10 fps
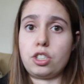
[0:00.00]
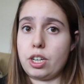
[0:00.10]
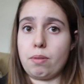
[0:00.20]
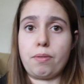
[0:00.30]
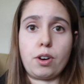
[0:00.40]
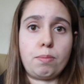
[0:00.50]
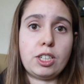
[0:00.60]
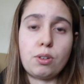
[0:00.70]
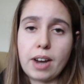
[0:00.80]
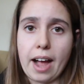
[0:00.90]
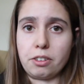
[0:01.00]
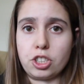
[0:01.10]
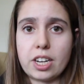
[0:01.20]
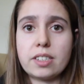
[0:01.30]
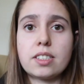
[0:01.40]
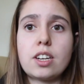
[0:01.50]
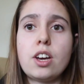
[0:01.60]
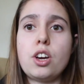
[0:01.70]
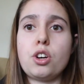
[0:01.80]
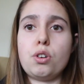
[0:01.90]
she referred me to an allergist
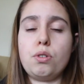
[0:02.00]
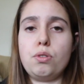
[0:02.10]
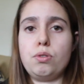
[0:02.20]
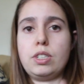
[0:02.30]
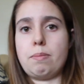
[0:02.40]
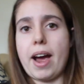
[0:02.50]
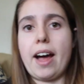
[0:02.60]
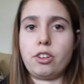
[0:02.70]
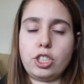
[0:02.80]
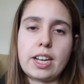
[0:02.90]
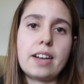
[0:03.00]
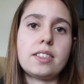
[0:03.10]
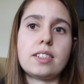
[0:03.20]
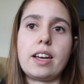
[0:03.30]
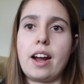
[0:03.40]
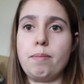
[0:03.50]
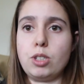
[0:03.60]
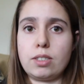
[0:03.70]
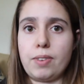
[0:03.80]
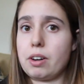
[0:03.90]
who did my allergy test, and I'm
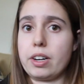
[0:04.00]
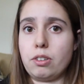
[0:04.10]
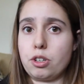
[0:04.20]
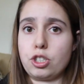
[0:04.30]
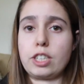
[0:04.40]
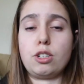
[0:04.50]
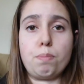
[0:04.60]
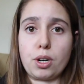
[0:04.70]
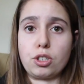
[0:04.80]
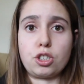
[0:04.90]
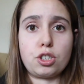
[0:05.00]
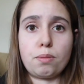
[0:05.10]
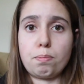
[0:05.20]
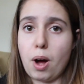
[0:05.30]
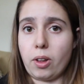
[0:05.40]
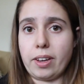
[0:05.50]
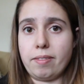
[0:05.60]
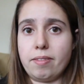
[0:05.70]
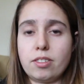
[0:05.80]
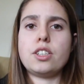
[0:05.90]
just very allergic to birch
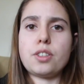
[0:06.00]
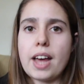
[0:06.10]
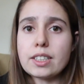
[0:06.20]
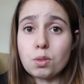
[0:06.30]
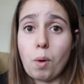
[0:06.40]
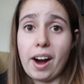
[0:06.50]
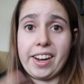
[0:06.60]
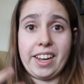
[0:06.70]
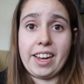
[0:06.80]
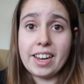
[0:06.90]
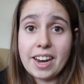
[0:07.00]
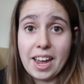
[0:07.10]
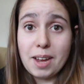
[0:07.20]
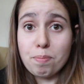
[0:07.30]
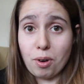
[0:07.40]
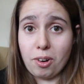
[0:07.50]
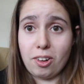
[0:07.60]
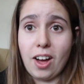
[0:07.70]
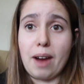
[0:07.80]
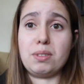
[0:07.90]
pollen. So that's why in
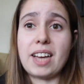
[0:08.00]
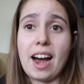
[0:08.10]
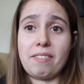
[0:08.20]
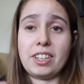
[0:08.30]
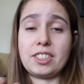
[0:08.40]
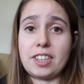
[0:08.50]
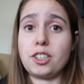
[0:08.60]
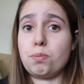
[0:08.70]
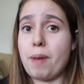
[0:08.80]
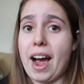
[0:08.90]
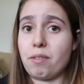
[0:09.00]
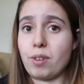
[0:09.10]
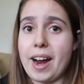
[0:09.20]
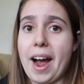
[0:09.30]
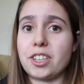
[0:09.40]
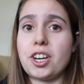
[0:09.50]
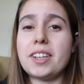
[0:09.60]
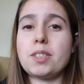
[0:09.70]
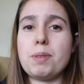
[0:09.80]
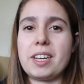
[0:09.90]
April I was having such bad
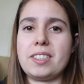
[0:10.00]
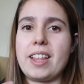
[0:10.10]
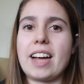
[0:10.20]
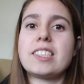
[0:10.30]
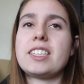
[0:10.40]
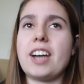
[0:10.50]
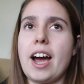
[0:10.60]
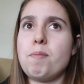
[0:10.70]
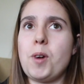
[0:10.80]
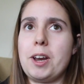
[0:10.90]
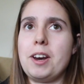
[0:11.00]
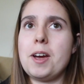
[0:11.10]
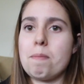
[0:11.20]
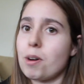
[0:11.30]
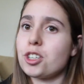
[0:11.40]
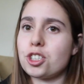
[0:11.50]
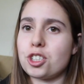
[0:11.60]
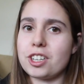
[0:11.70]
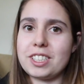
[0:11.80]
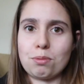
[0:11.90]
reactions, because that's the time when birch
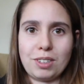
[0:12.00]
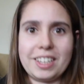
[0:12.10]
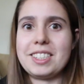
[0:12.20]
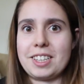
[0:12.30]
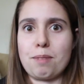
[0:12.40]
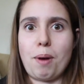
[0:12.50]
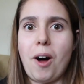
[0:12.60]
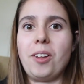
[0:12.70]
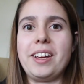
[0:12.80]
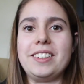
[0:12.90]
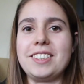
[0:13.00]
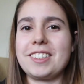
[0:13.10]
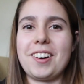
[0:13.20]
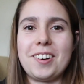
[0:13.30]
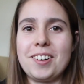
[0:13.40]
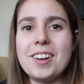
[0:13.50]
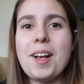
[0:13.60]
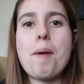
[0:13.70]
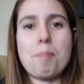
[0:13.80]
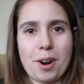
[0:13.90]
trees release their pollen. So
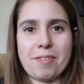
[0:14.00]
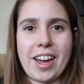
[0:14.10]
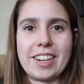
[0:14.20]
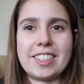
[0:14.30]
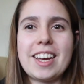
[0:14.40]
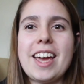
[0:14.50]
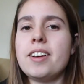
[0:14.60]
perfect.